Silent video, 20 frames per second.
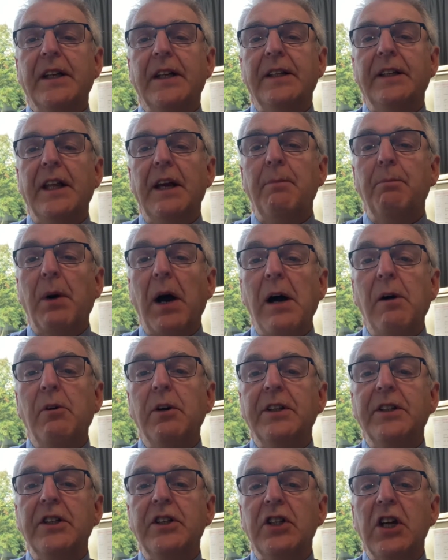and their
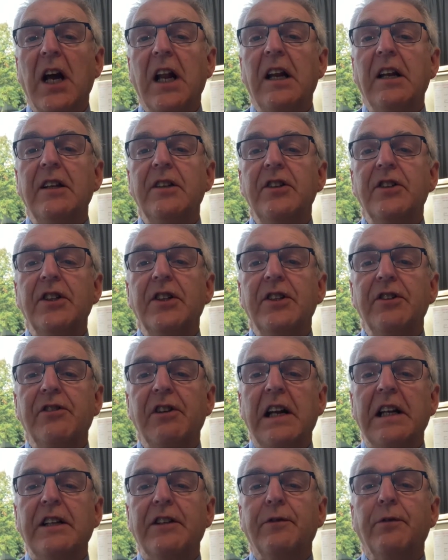power to challenge and
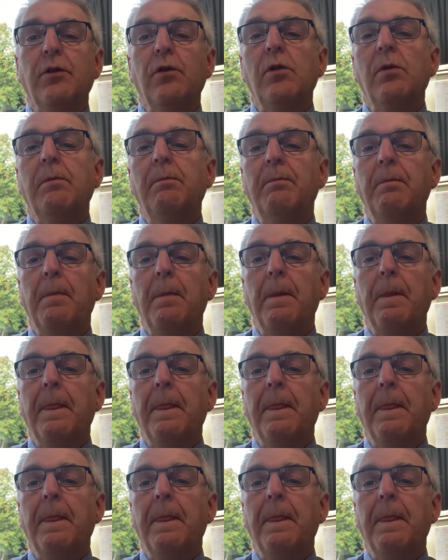transform.